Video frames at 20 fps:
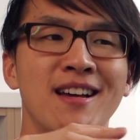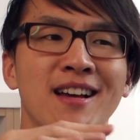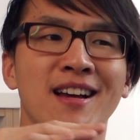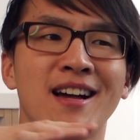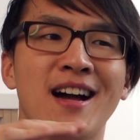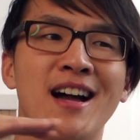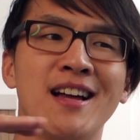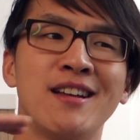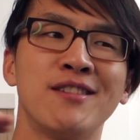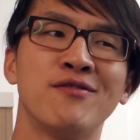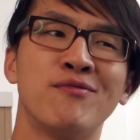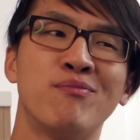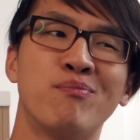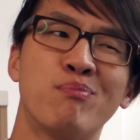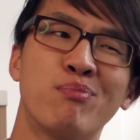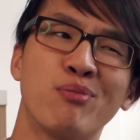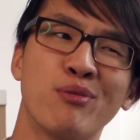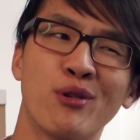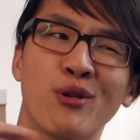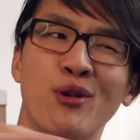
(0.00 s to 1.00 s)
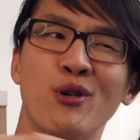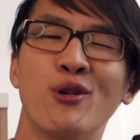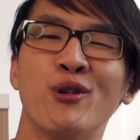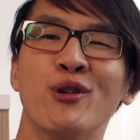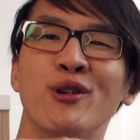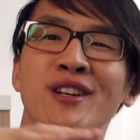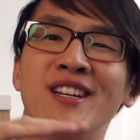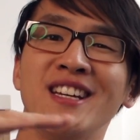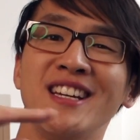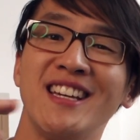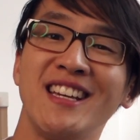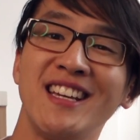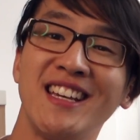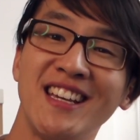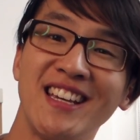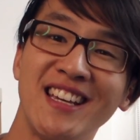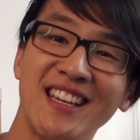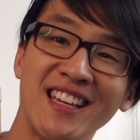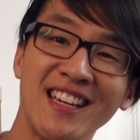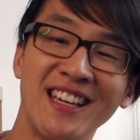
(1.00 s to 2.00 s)
kind of broad,
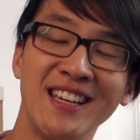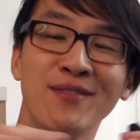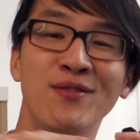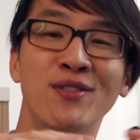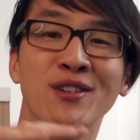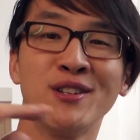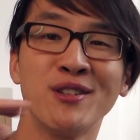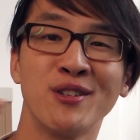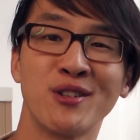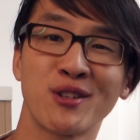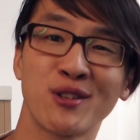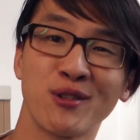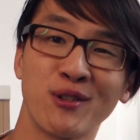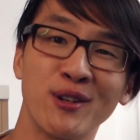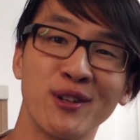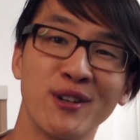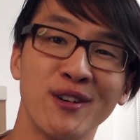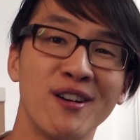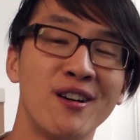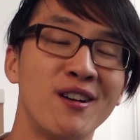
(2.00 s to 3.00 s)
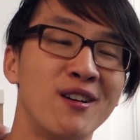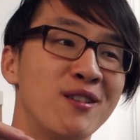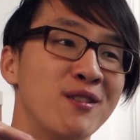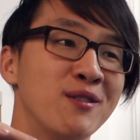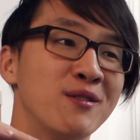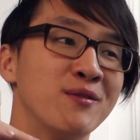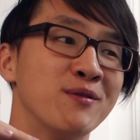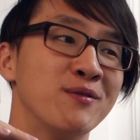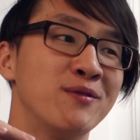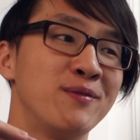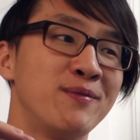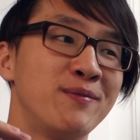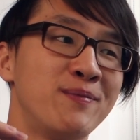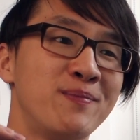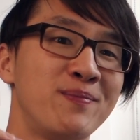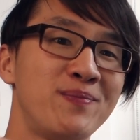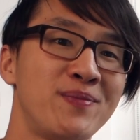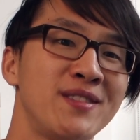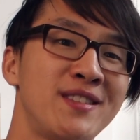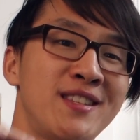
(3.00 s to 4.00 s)
even sort of
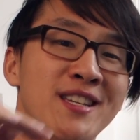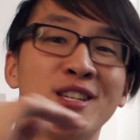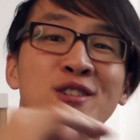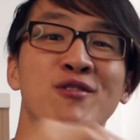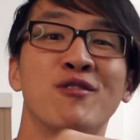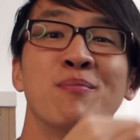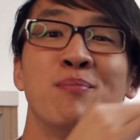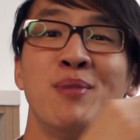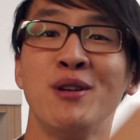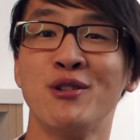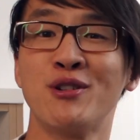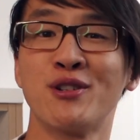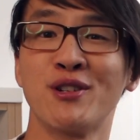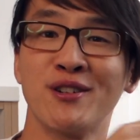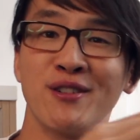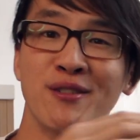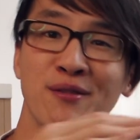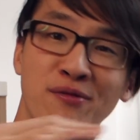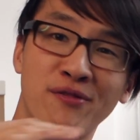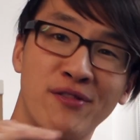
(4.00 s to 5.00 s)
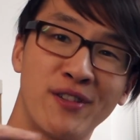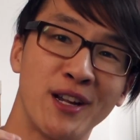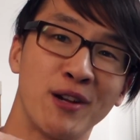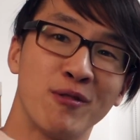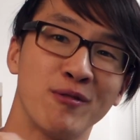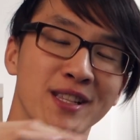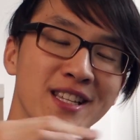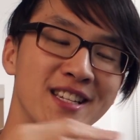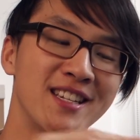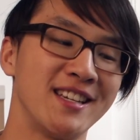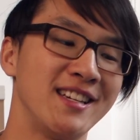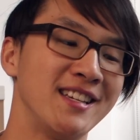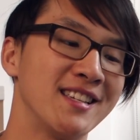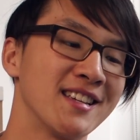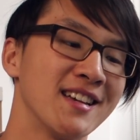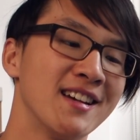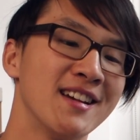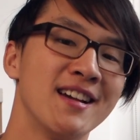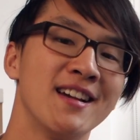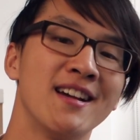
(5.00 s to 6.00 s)
distribution of
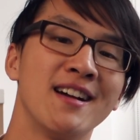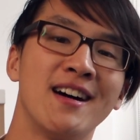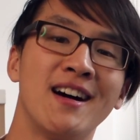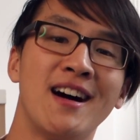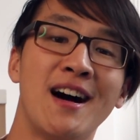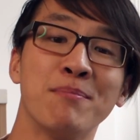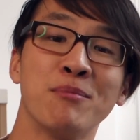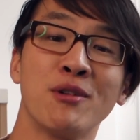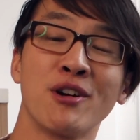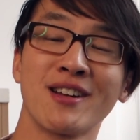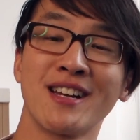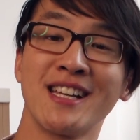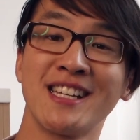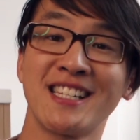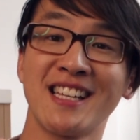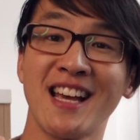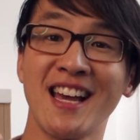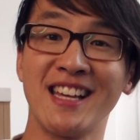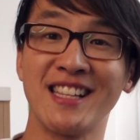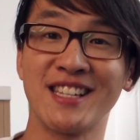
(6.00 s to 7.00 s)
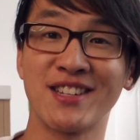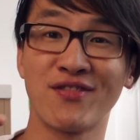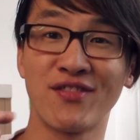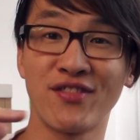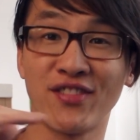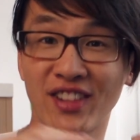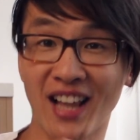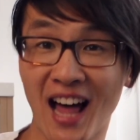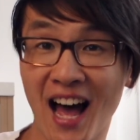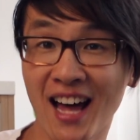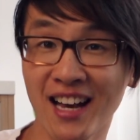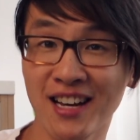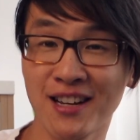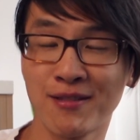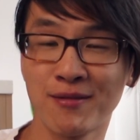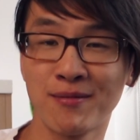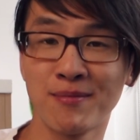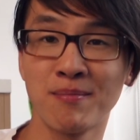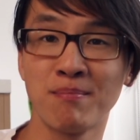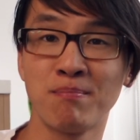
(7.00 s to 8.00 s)
frequencies. I'm not going to say it's flat,
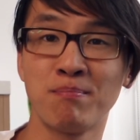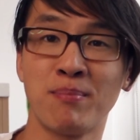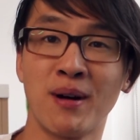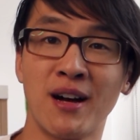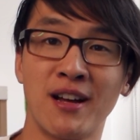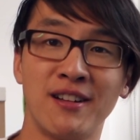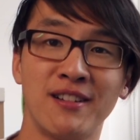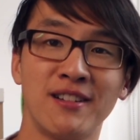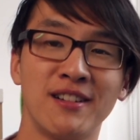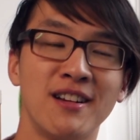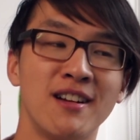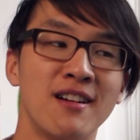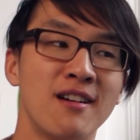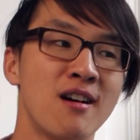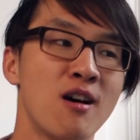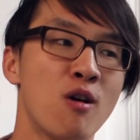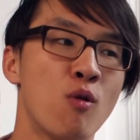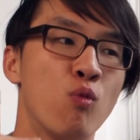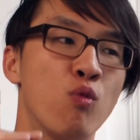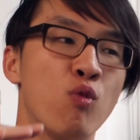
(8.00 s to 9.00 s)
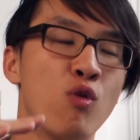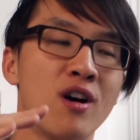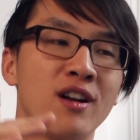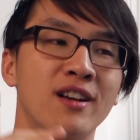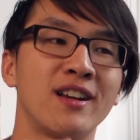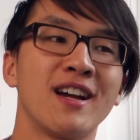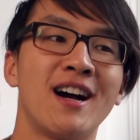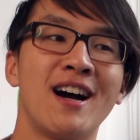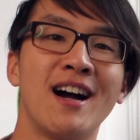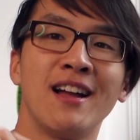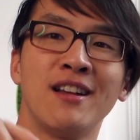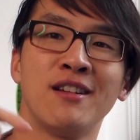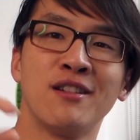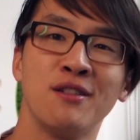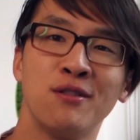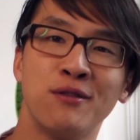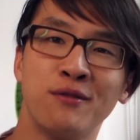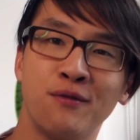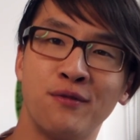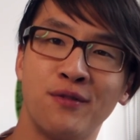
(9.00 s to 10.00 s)
but what kind
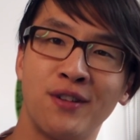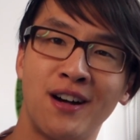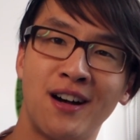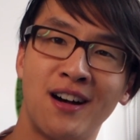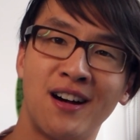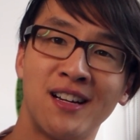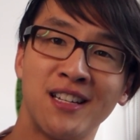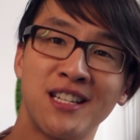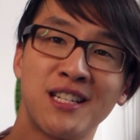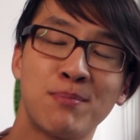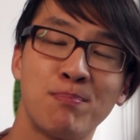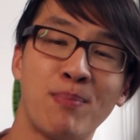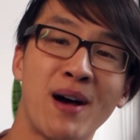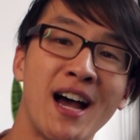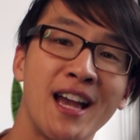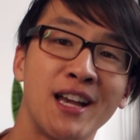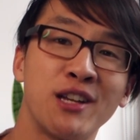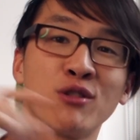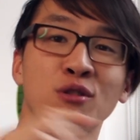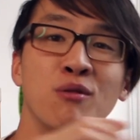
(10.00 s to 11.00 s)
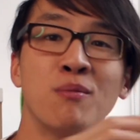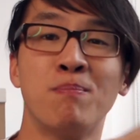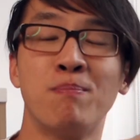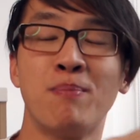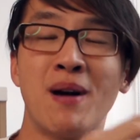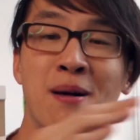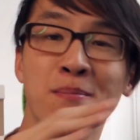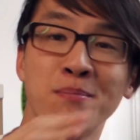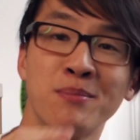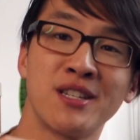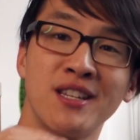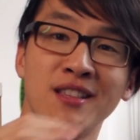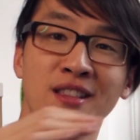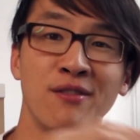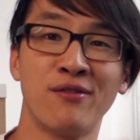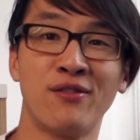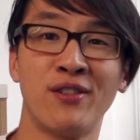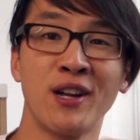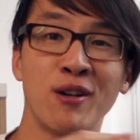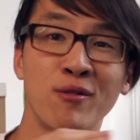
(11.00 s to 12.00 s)
of spikes or bumps in
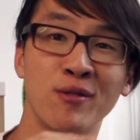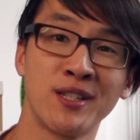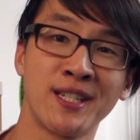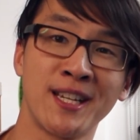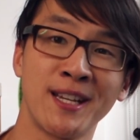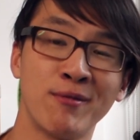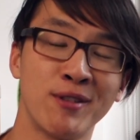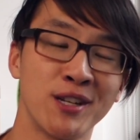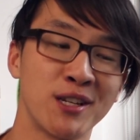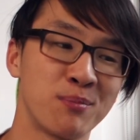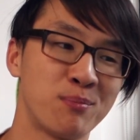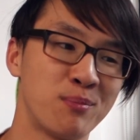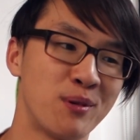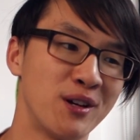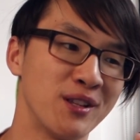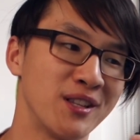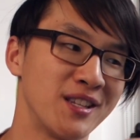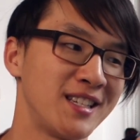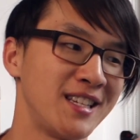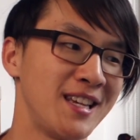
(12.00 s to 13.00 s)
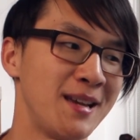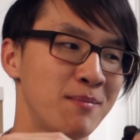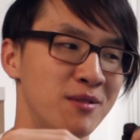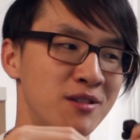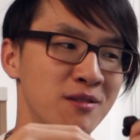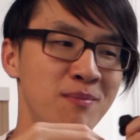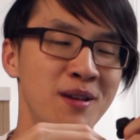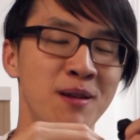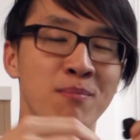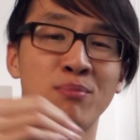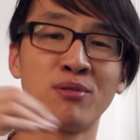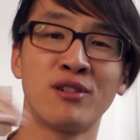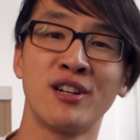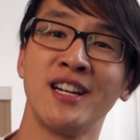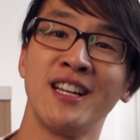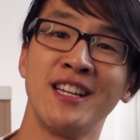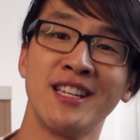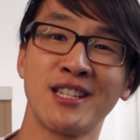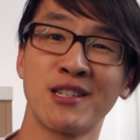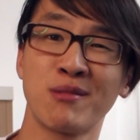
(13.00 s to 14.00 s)
the frequency response seem to be
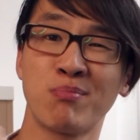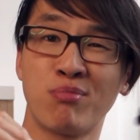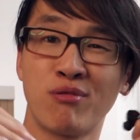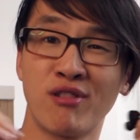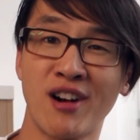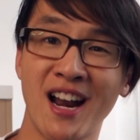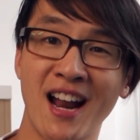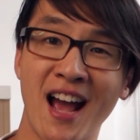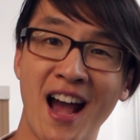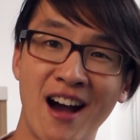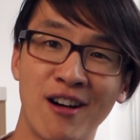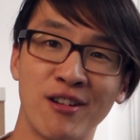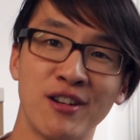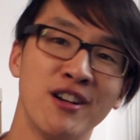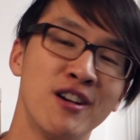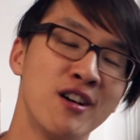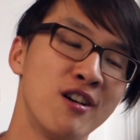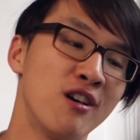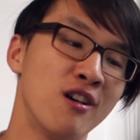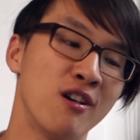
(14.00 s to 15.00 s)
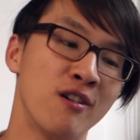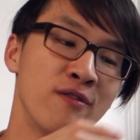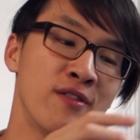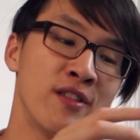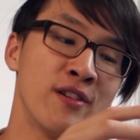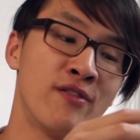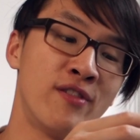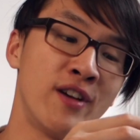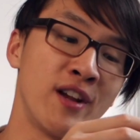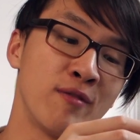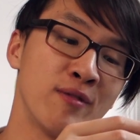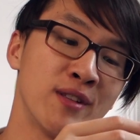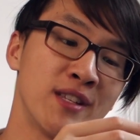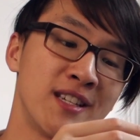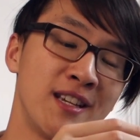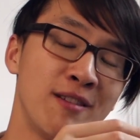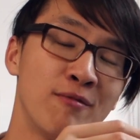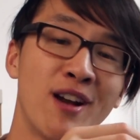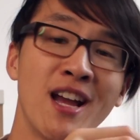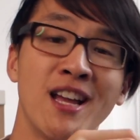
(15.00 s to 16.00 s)
pretty spread out over the
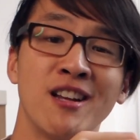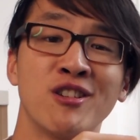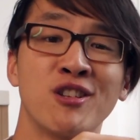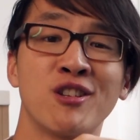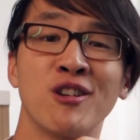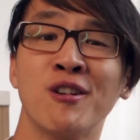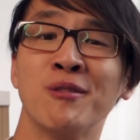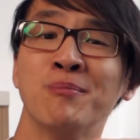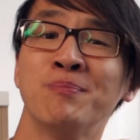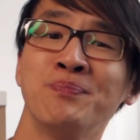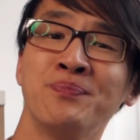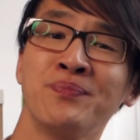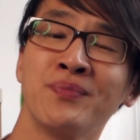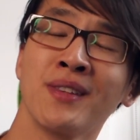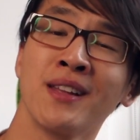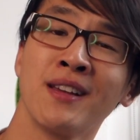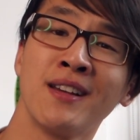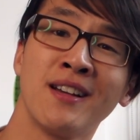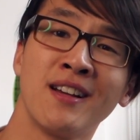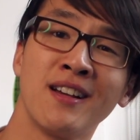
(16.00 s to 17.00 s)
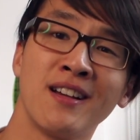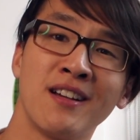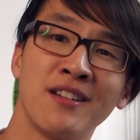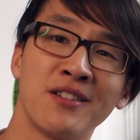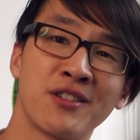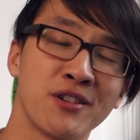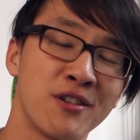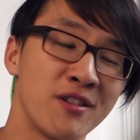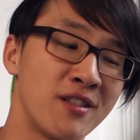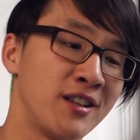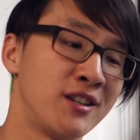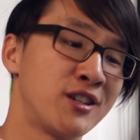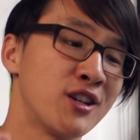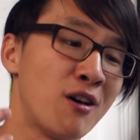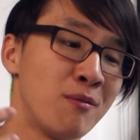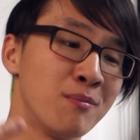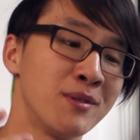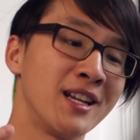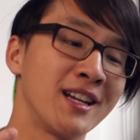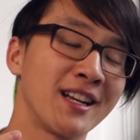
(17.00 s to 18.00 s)
frequency range. So the
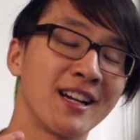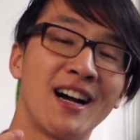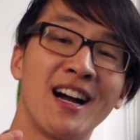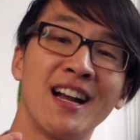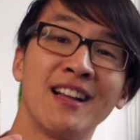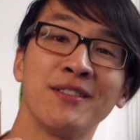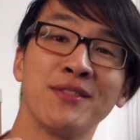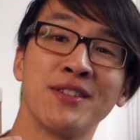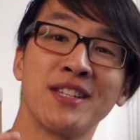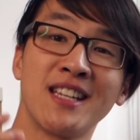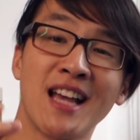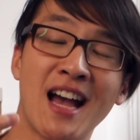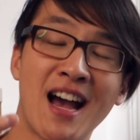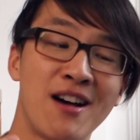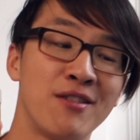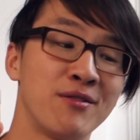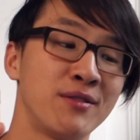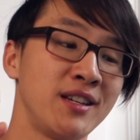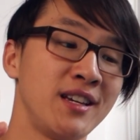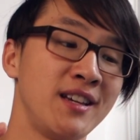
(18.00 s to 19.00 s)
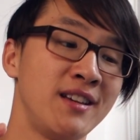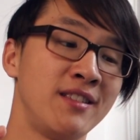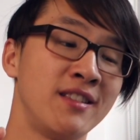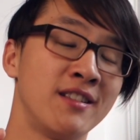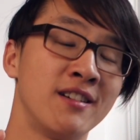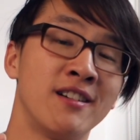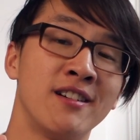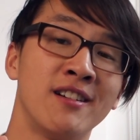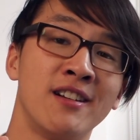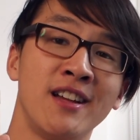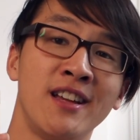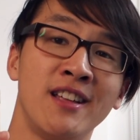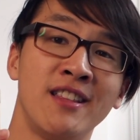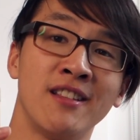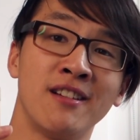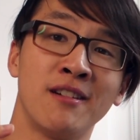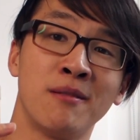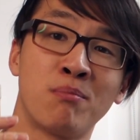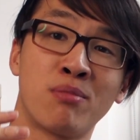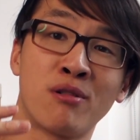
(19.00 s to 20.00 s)
dominant kind of sound in
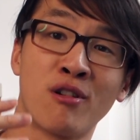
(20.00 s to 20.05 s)
the